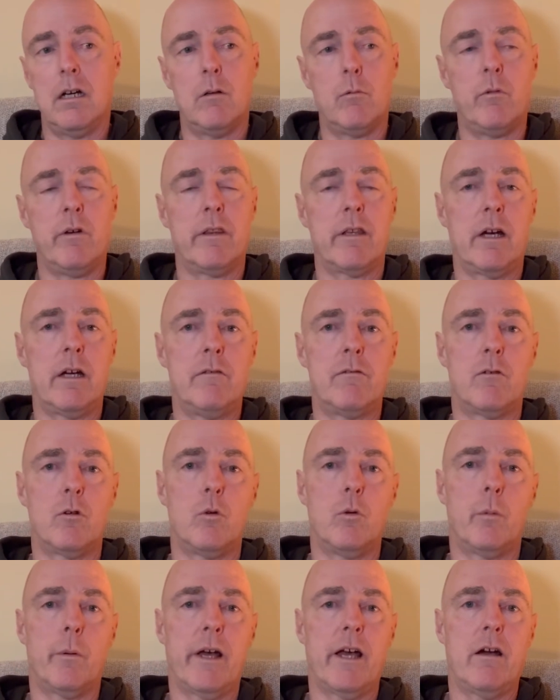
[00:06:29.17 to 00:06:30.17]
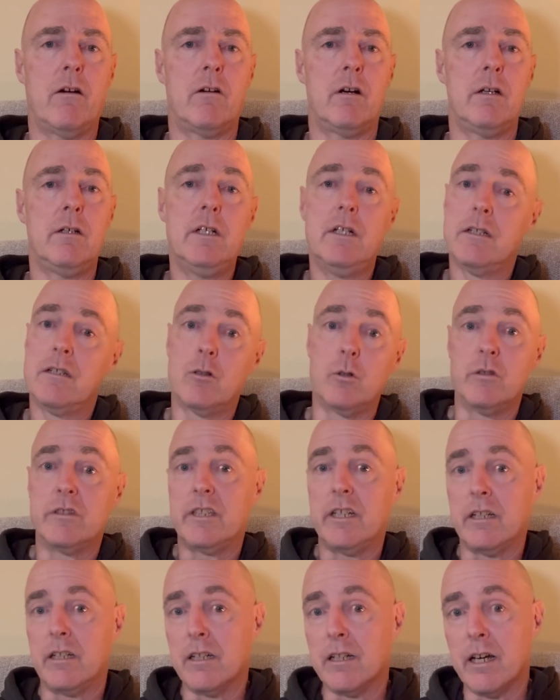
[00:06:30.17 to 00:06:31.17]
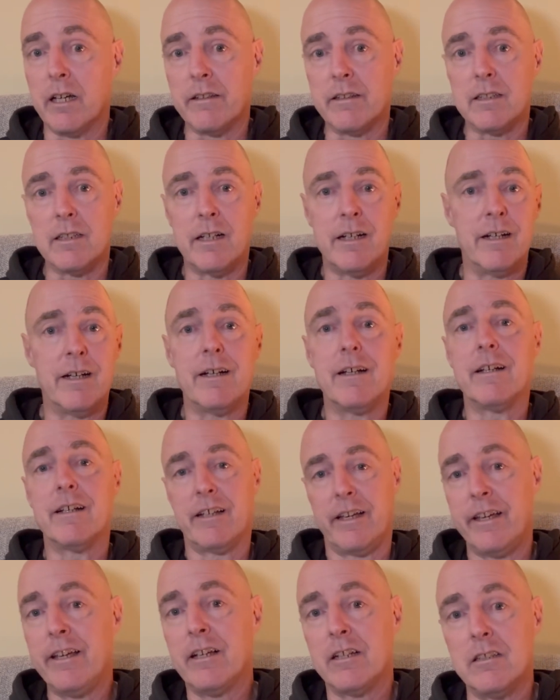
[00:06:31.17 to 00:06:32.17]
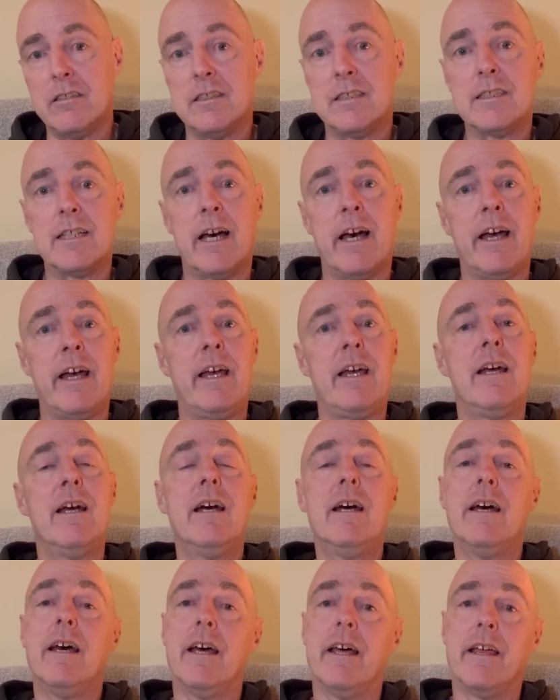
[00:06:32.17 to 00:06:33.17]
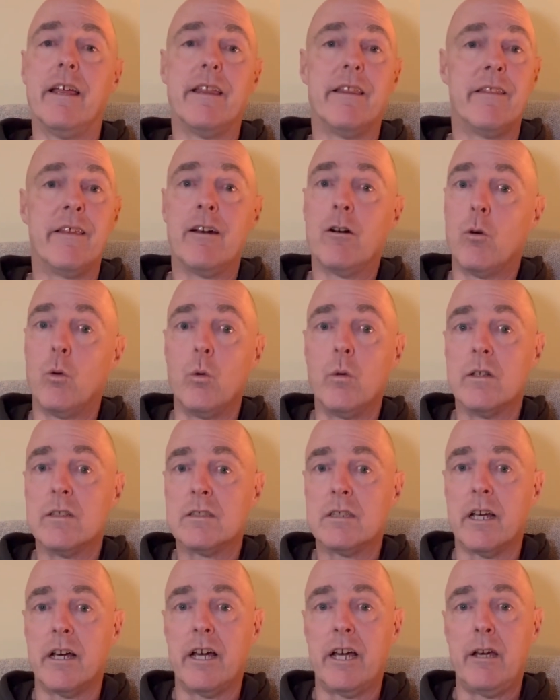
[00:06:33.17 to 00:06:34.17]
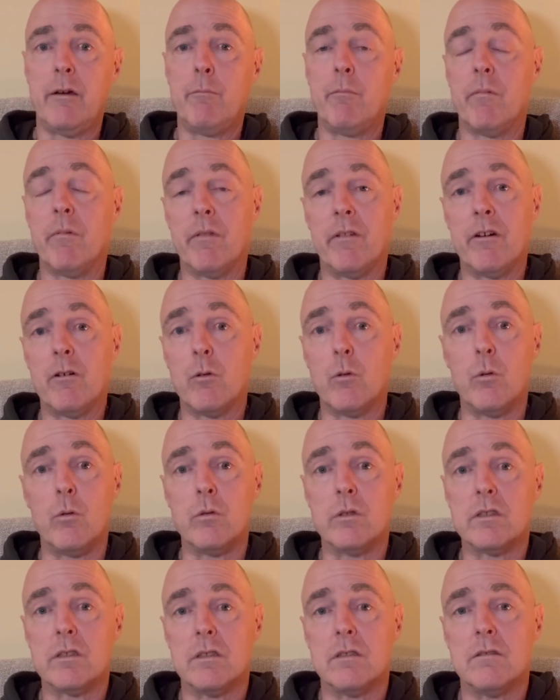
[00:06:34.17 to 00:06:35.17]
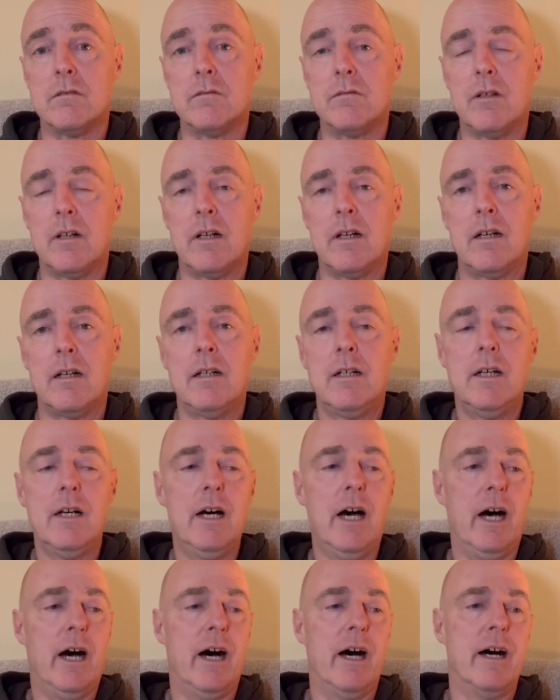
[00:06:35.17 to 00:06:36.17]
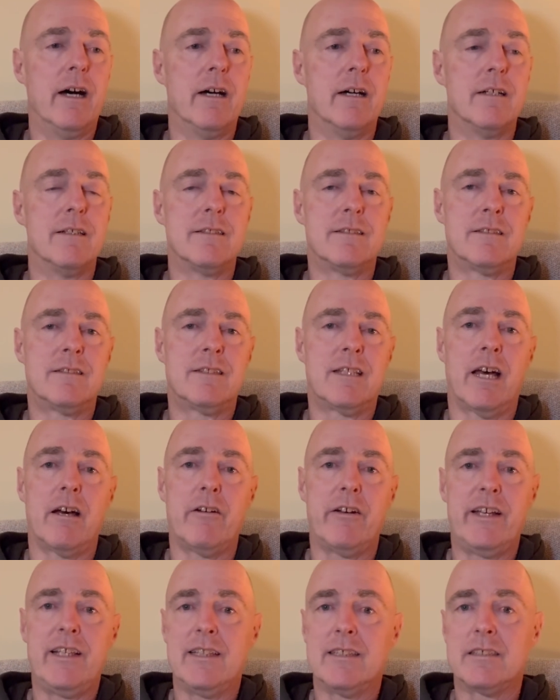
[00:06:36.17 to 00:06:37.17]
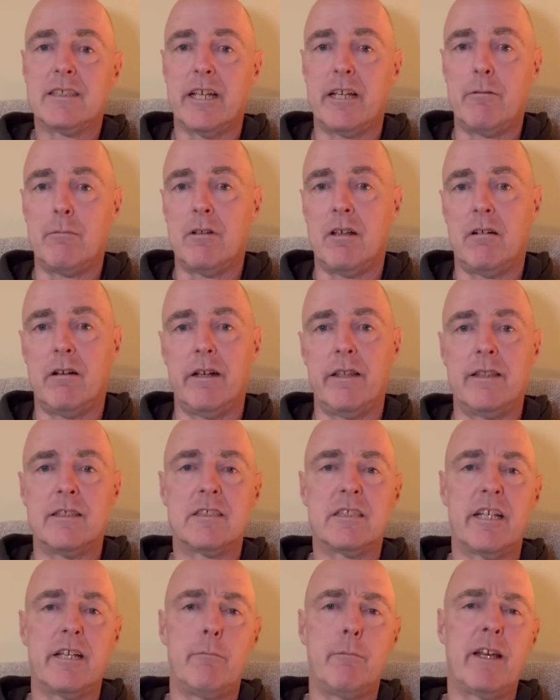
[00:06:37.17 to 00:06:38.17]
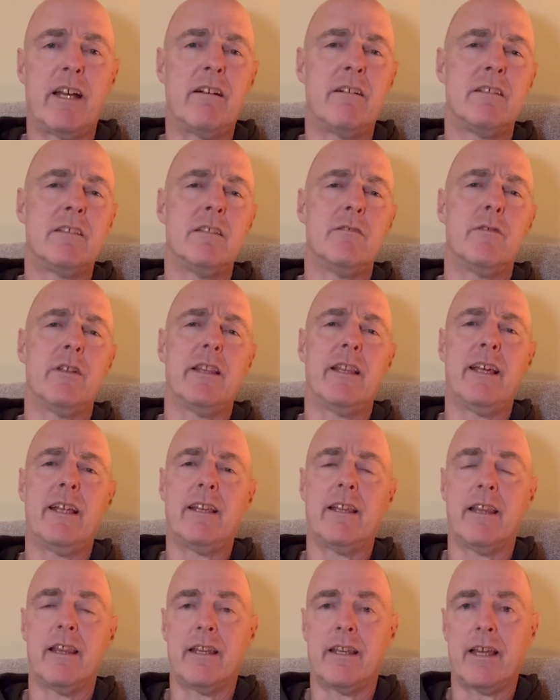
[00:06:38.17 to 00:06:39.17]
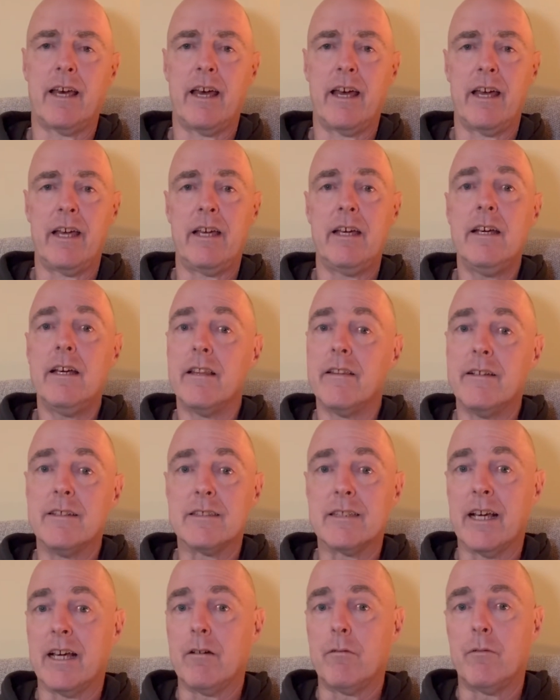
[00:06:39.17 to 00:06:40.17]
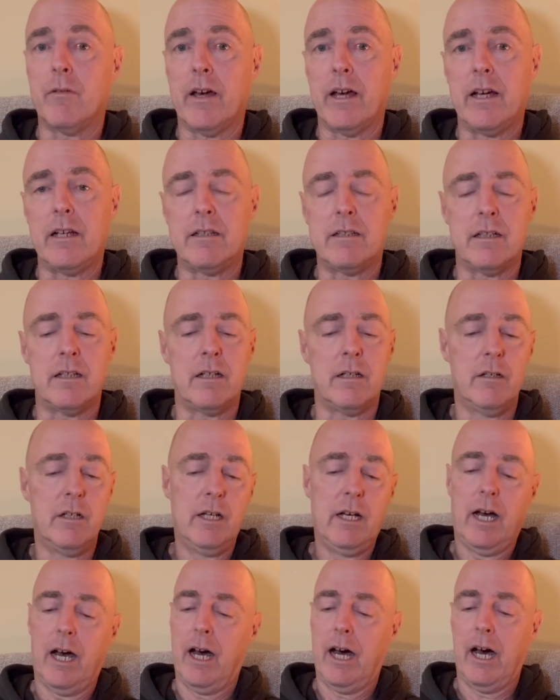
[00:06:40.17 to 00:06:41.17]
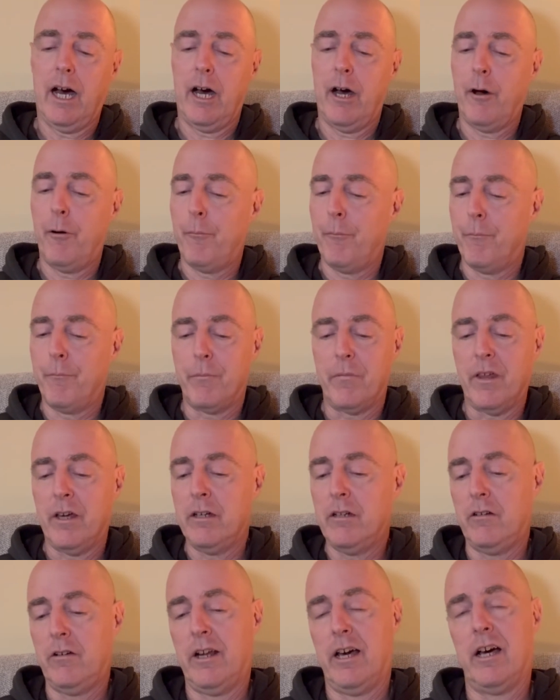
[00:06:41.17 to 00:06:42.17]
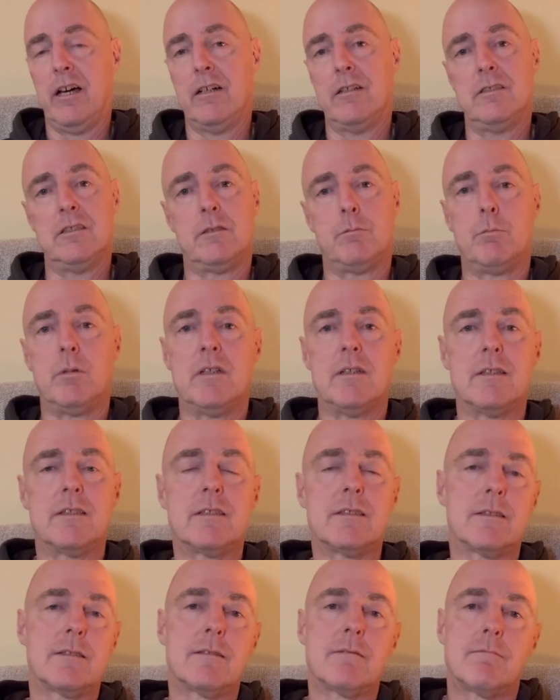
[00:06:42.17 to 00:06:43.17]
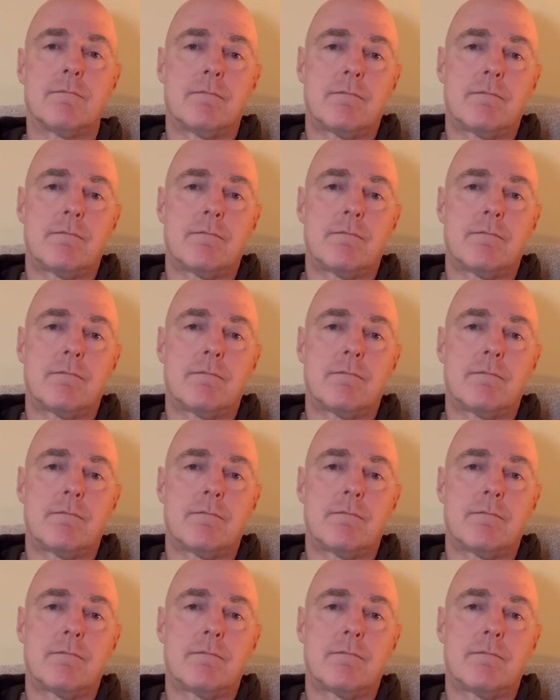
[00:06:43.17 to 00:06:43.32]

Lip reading: with overall power. Of course, you could say they're all the same, they're all sort of towing the same line, the same narrative at the end of the day. There's that factor. Who knows? But,